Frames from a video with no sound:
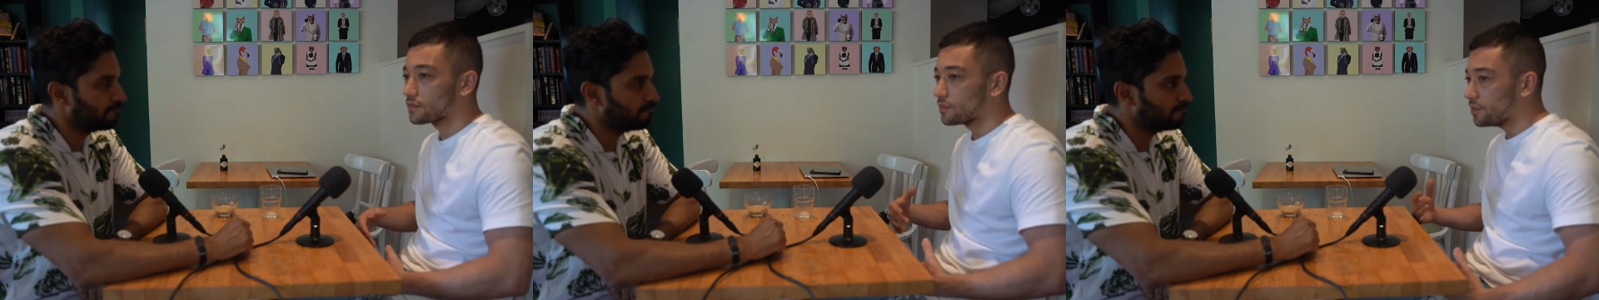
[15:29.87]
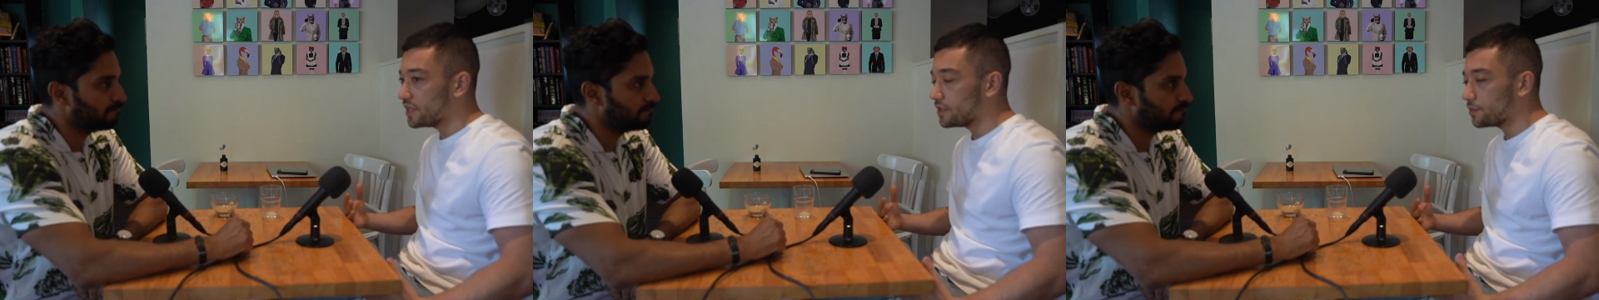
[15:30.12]

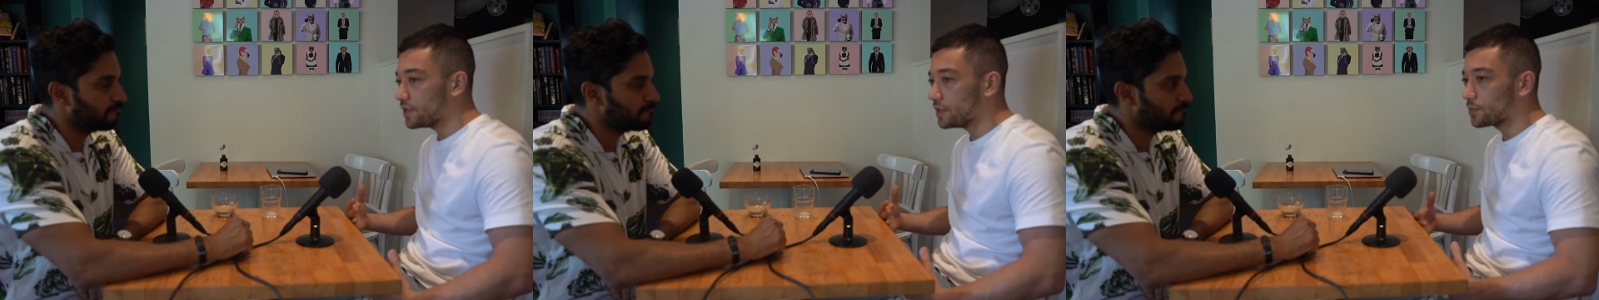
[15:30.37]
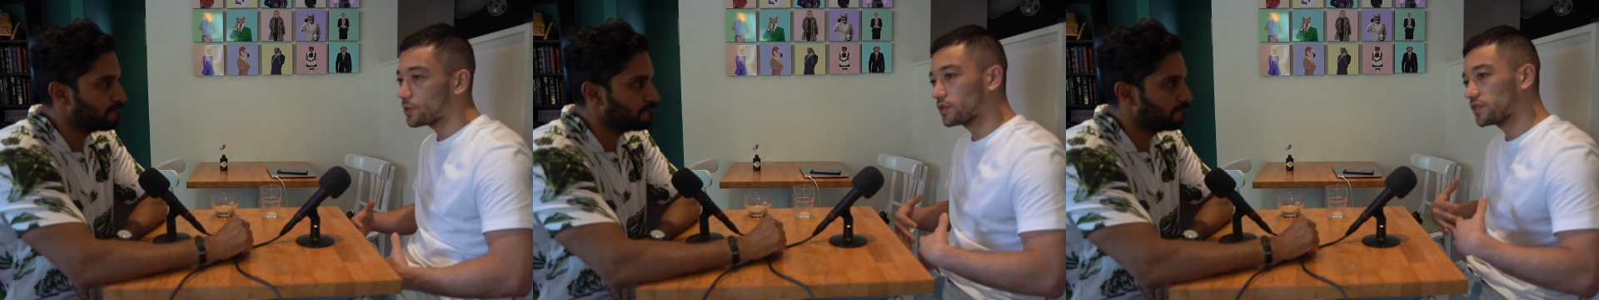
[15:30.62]
Speaker 1: meet
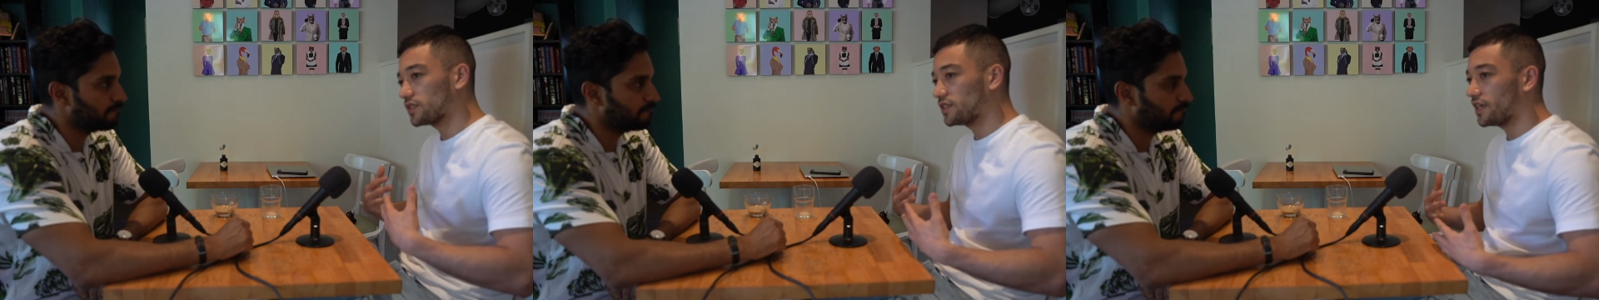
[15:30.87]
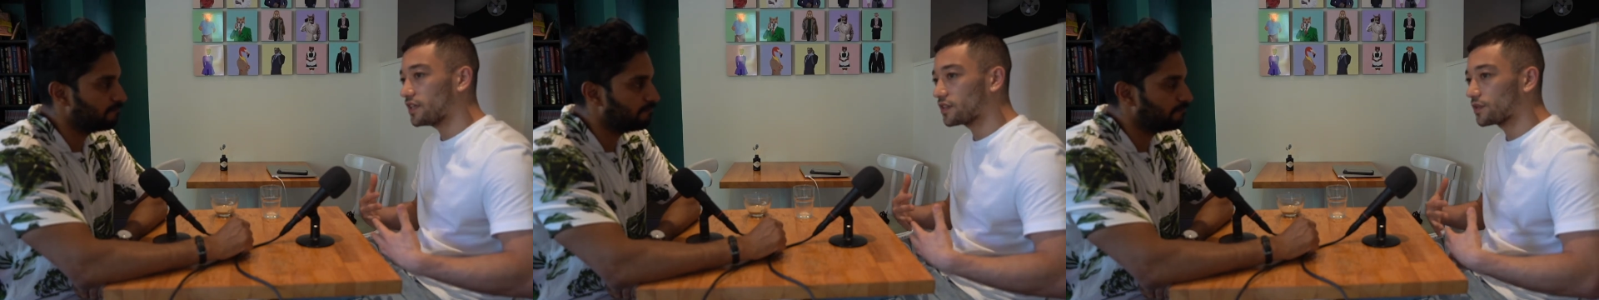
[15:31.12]
people to
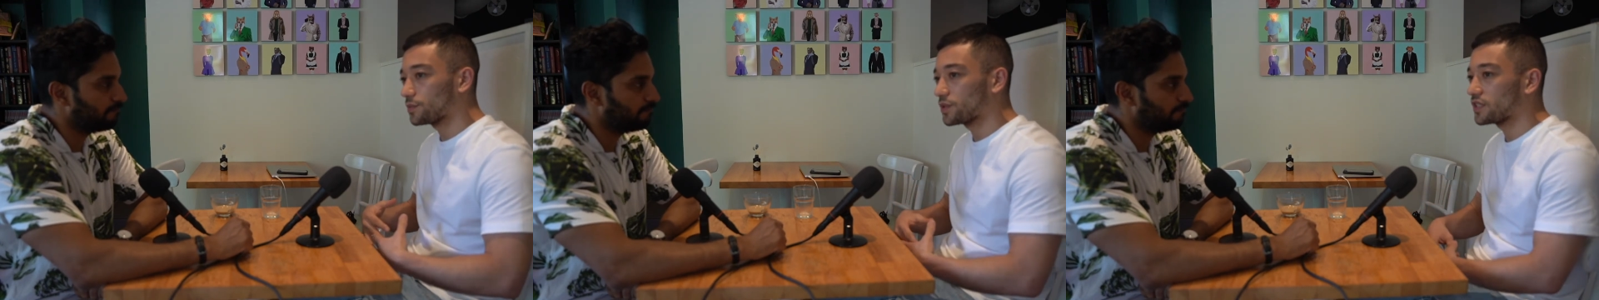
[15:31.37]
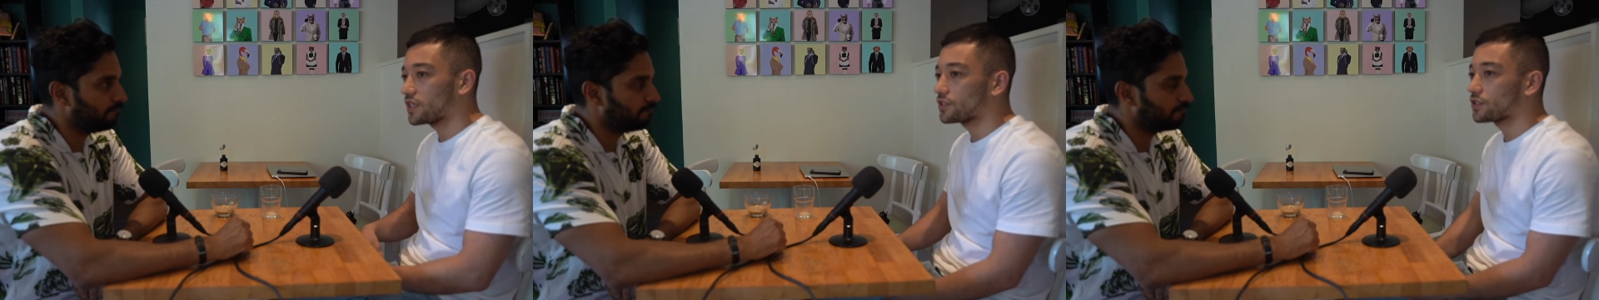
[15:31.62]
date them
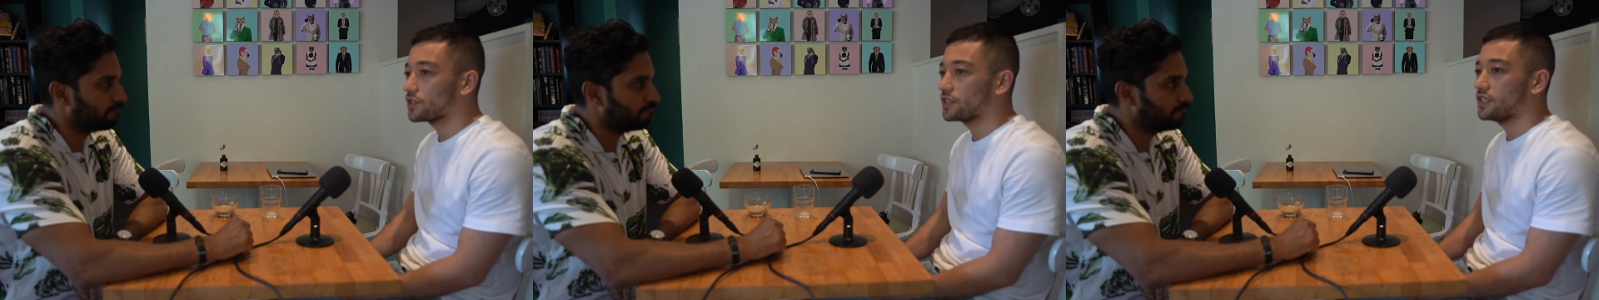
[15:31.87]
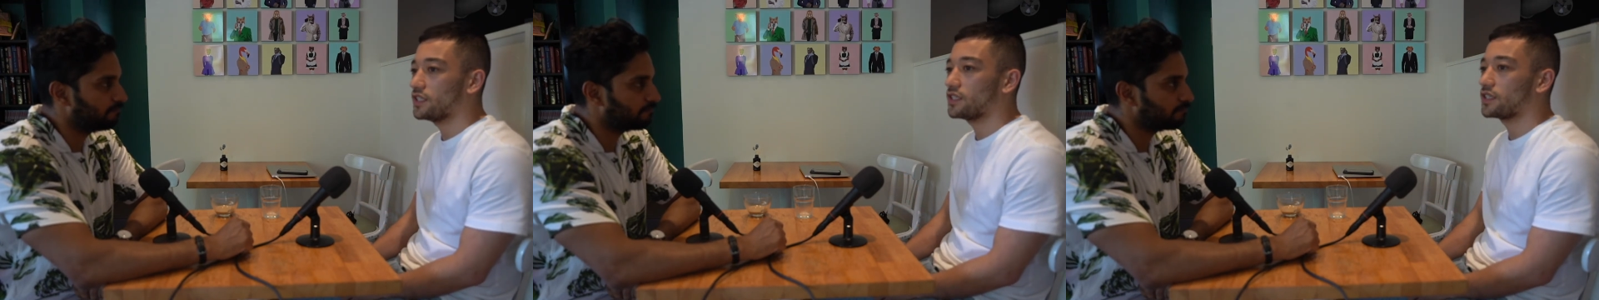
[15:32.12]

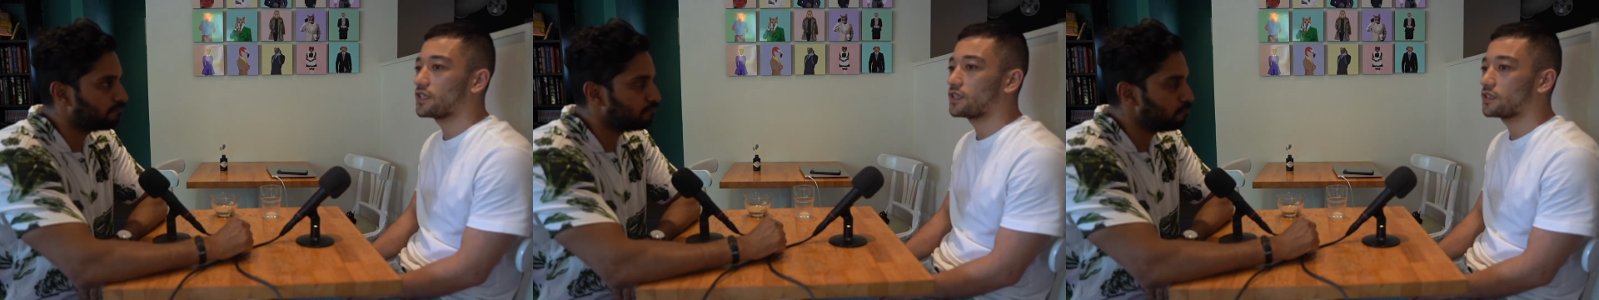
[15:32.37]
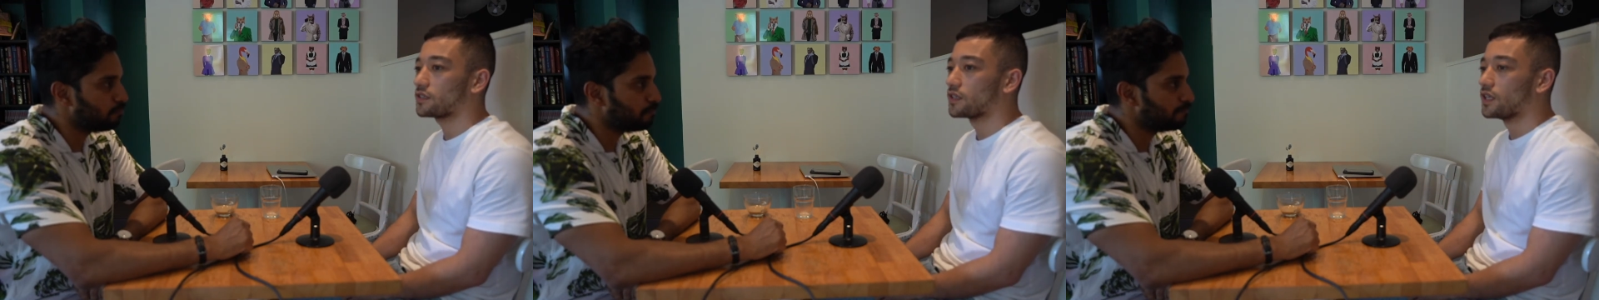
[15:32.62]
potentially, and